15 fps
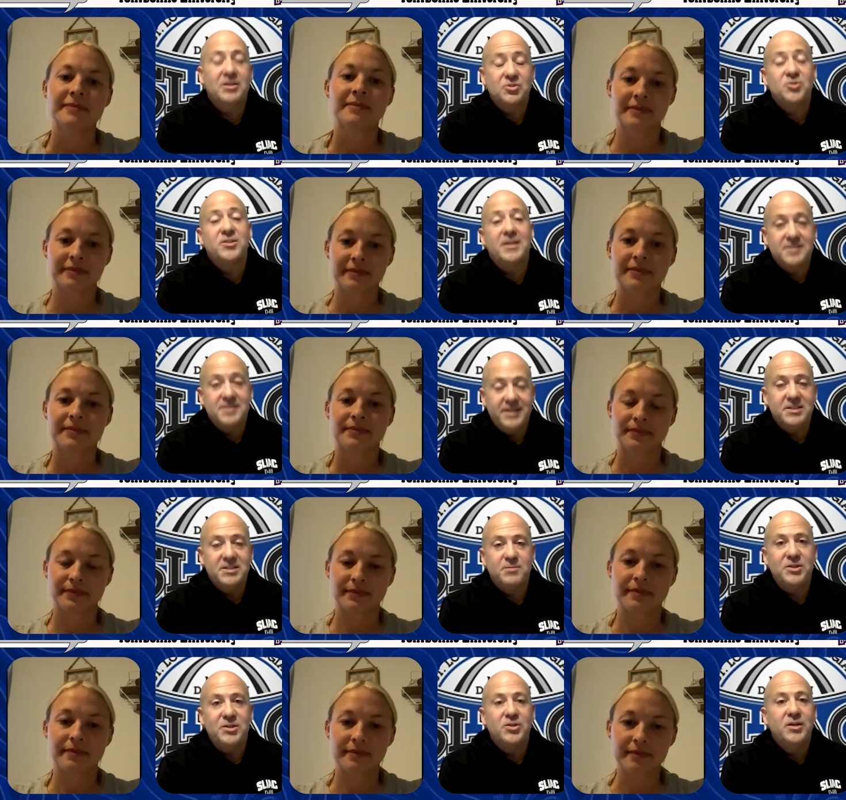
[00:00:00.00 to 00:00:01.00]
Speaker 1: exercise
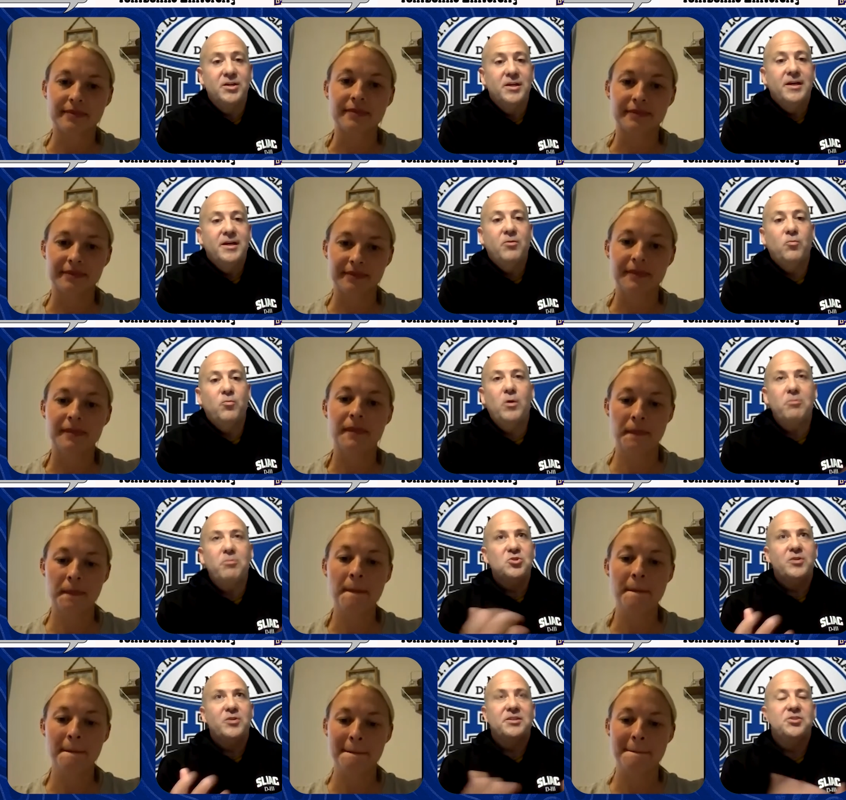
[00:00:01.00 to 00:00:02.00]
science major what mm-hmm.
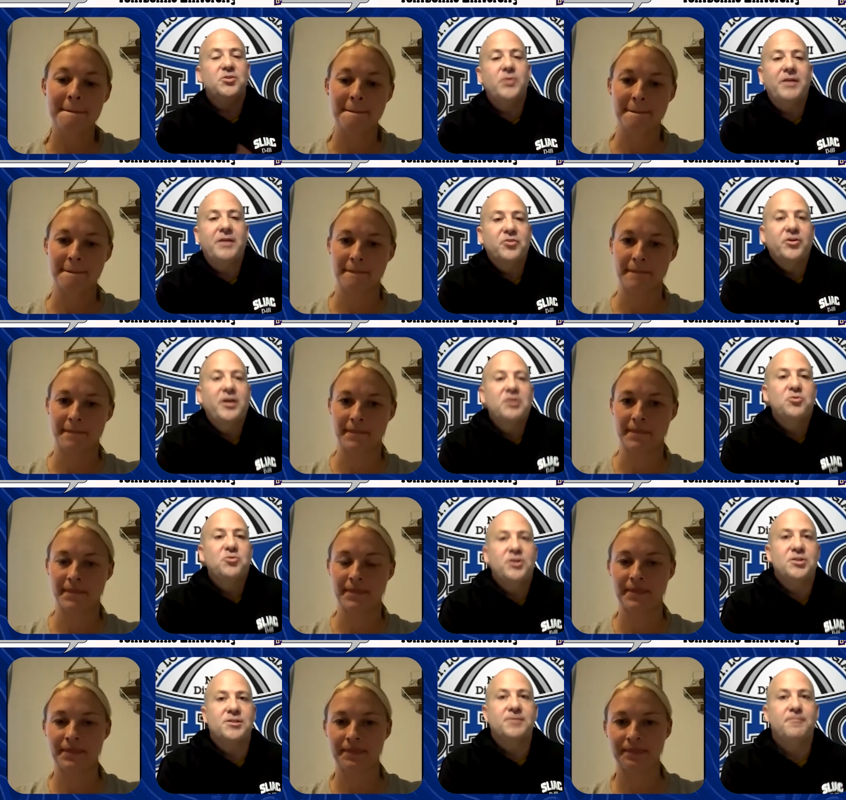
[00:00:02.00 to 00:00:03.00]
would you like to do after
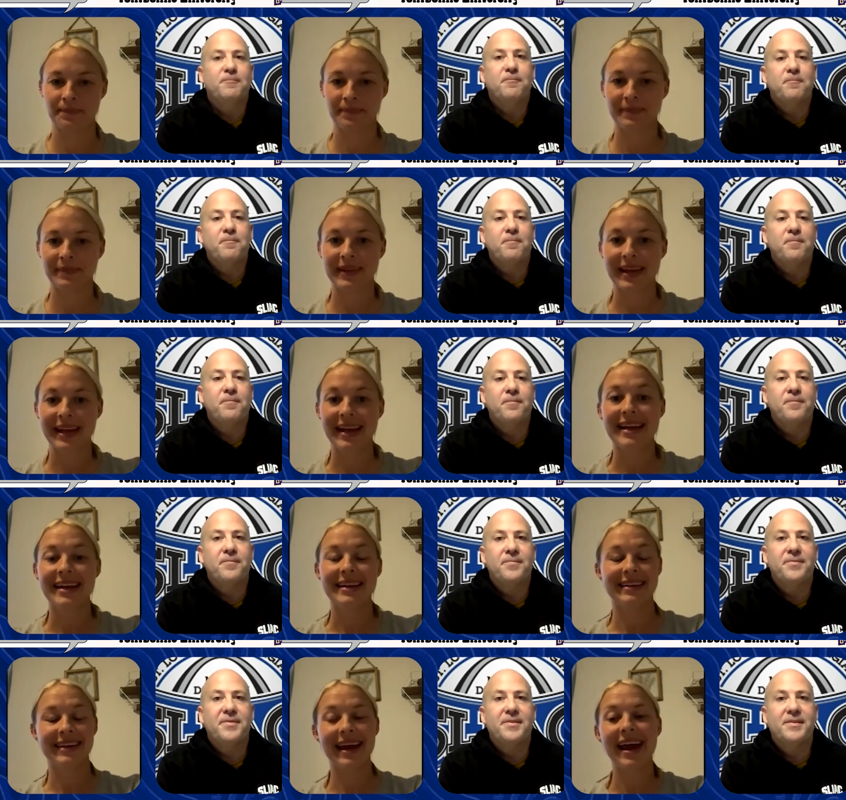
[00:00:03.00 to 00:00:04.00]
graduation
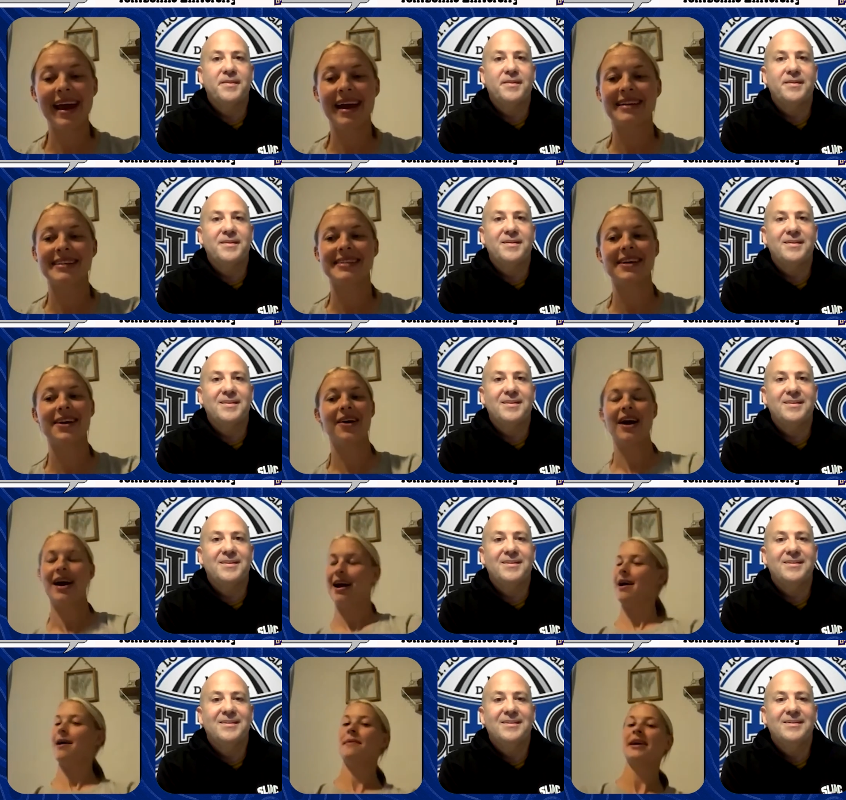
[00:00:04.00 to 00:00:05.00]
Speaker 2: yeah, so
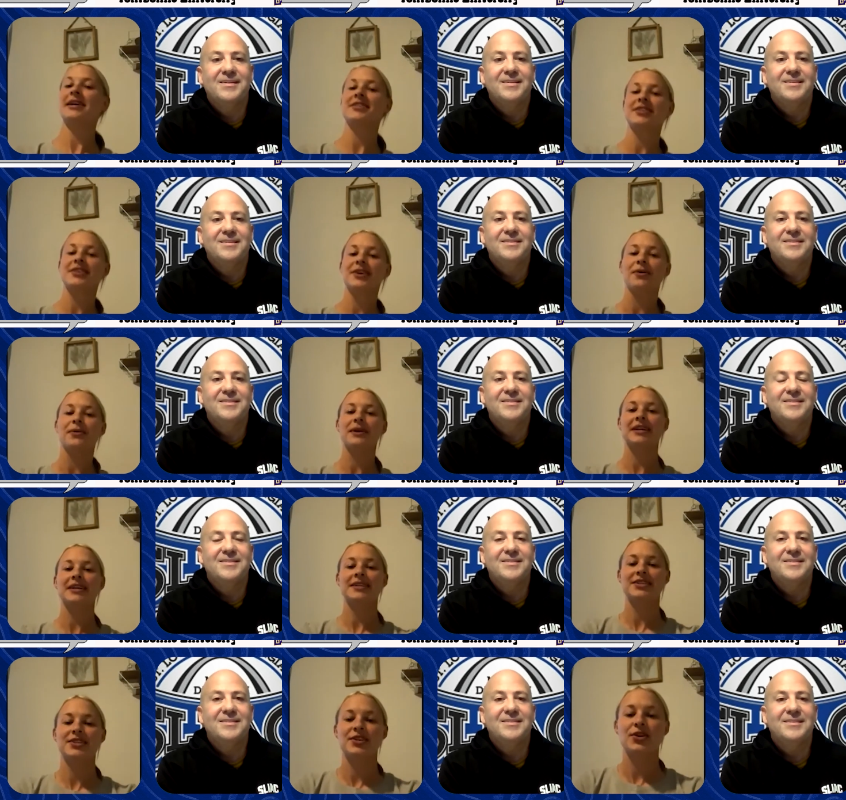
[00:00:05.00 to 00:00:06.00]
I'm actually
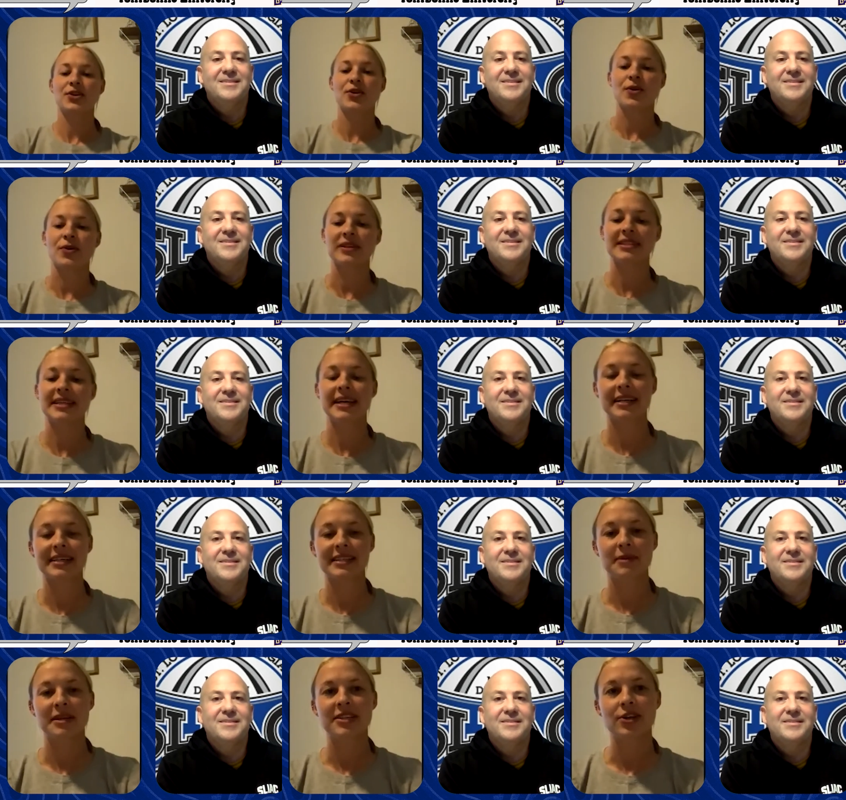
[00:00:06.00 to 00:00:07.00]
going to take a
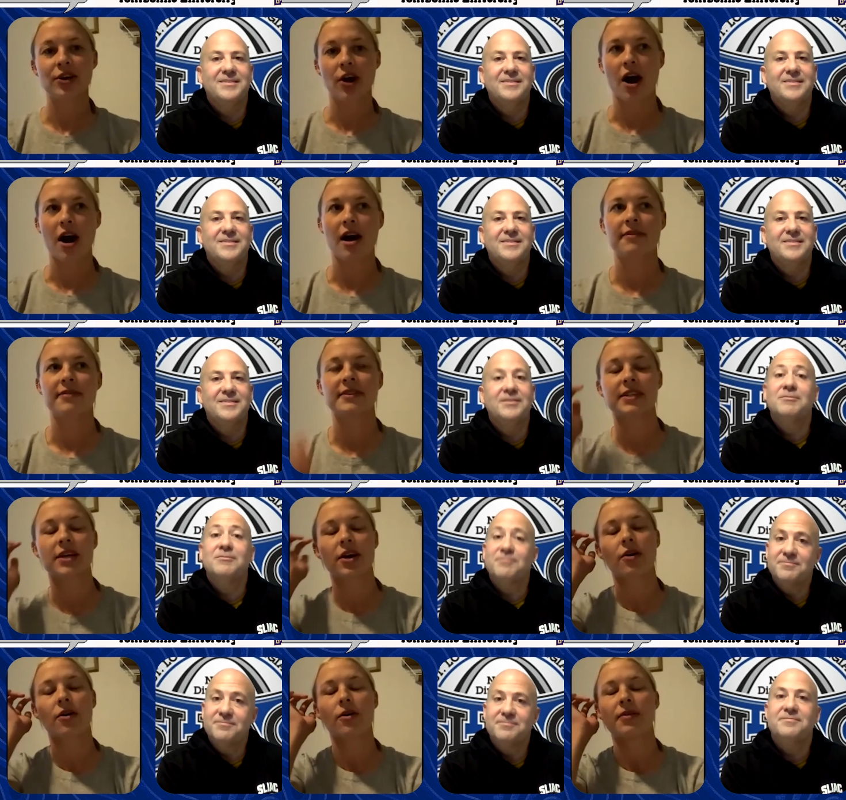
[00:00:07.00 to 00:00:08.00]
semester off.
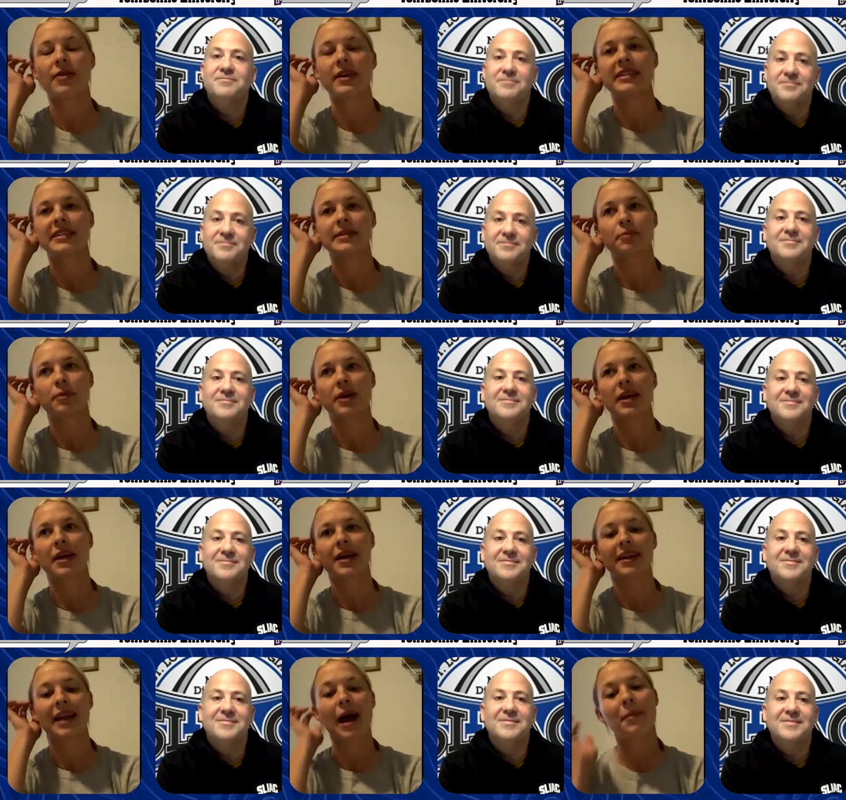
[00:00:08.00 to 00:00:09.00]
So this
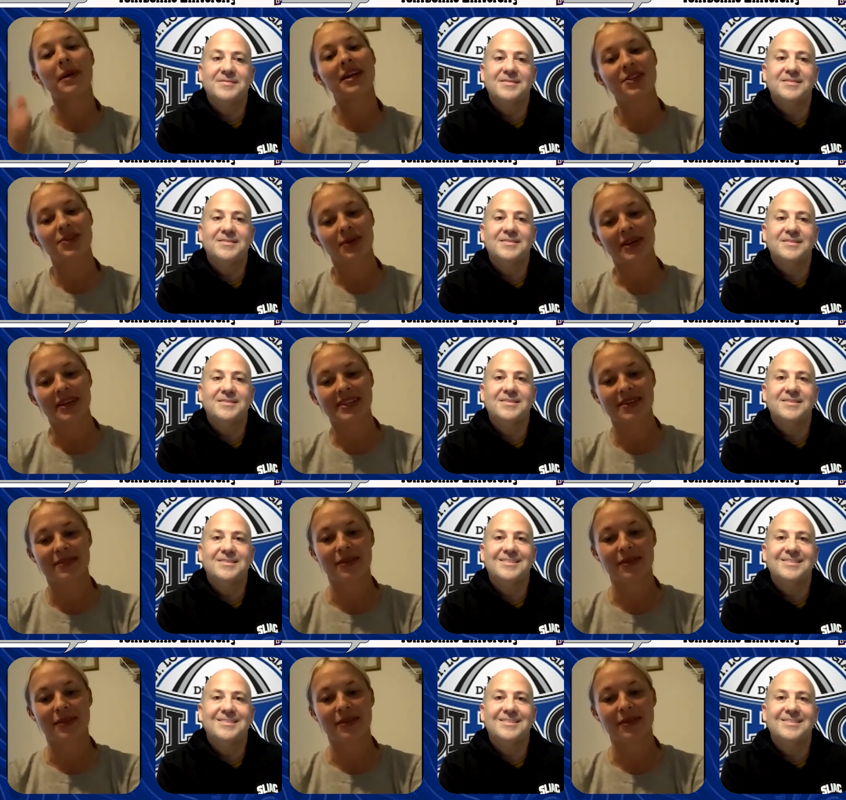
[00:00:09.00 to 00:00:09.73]
spring, not by choice, of